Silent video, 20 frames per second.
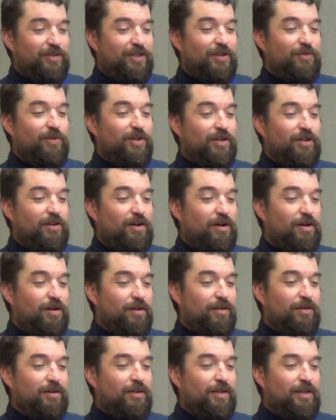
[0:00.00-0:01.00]
can
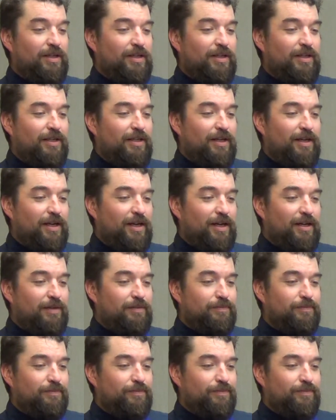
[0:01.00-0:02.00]
recall,
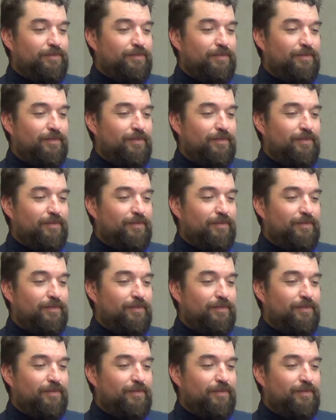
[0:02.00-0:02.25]
I